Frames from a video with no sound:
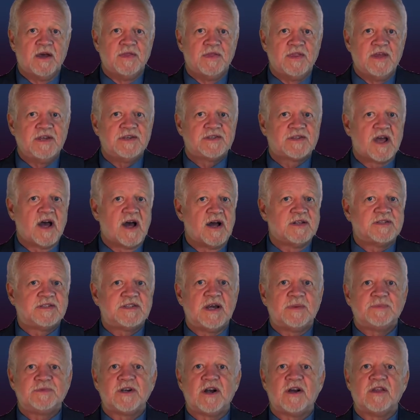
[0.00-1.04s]
These
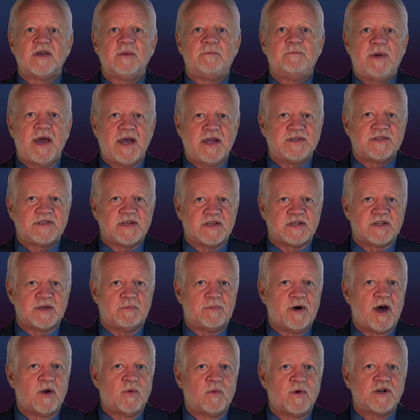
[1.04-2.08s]
concepts are the basis
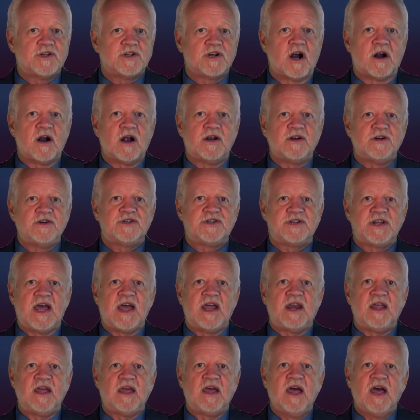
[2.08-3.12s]
upon which our
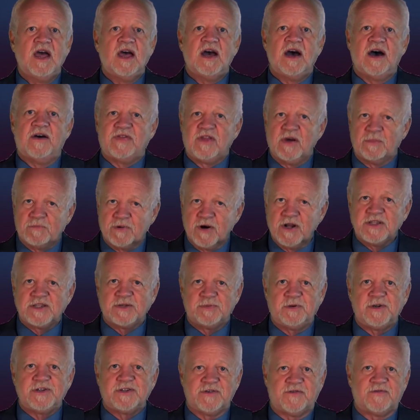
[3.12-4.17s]
understanding of the
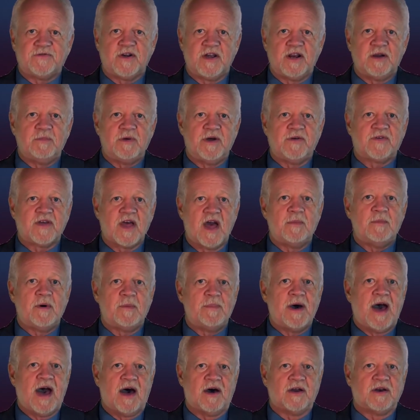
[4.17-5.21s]
principles of freedom have come
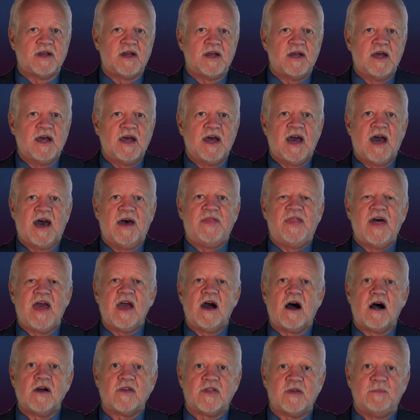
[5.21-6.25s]
about and they
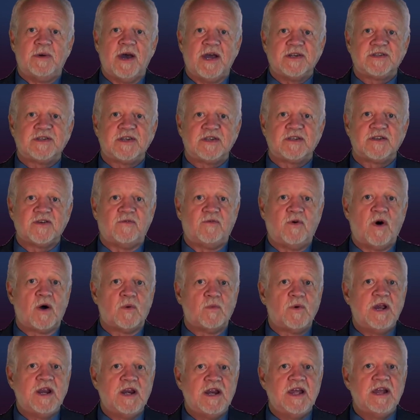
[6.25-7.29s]
are the basis of what
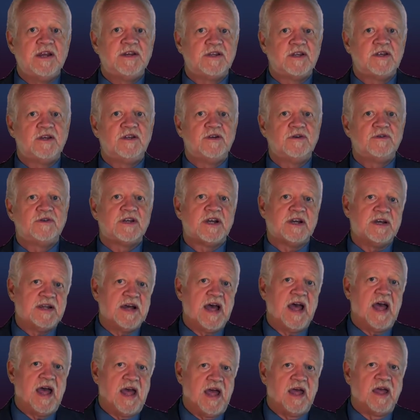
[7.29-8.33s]
we need to do
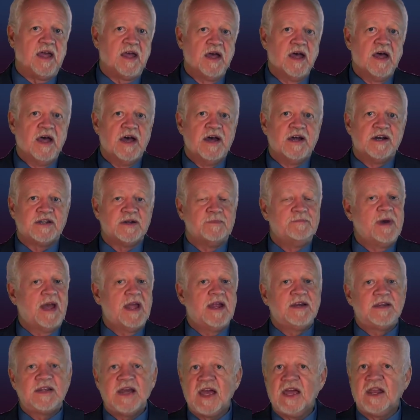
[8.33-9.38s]
today to
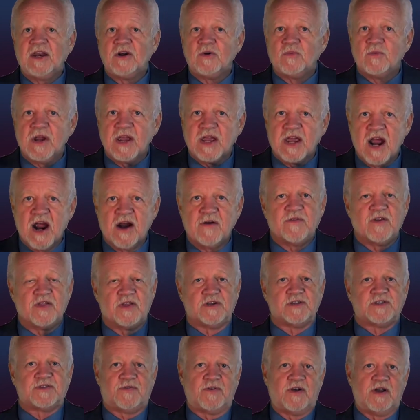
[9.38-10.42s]
maintain and recover
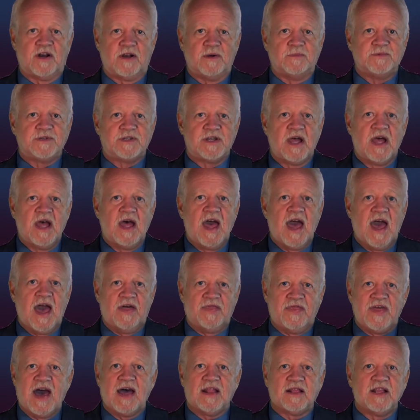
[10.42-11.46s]
those freedoms
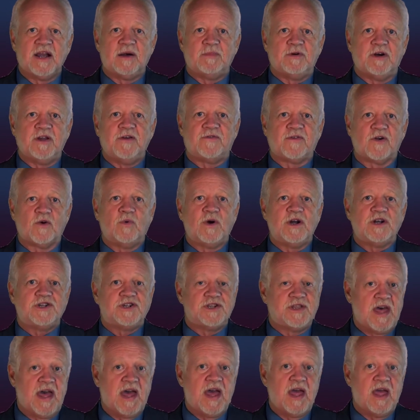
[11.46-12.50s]
and that liberty for
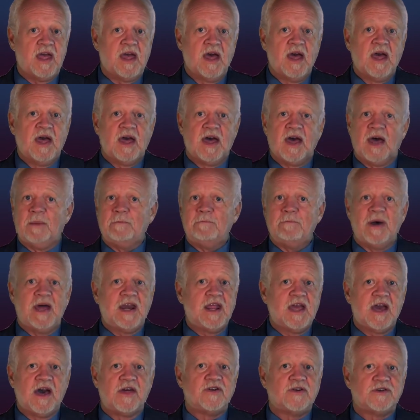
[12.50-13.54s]
which they and
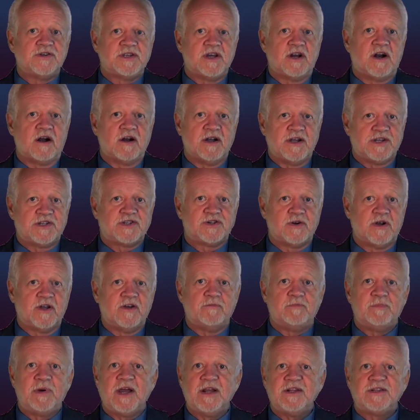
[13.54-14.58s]
many others in our history
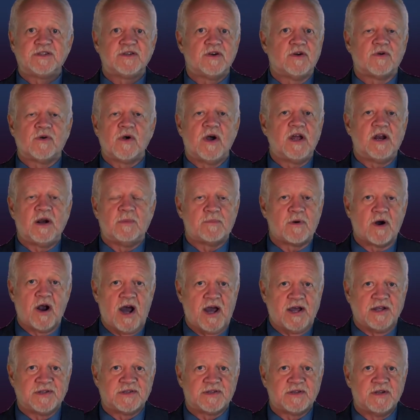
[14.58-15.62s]
have paid so great a
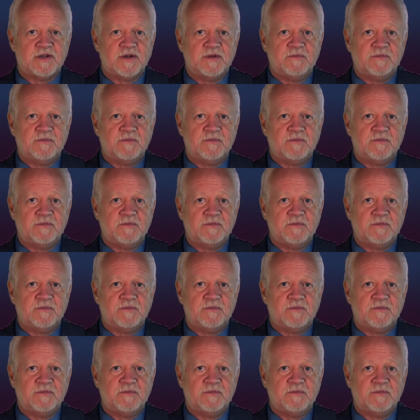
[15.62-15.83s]
price.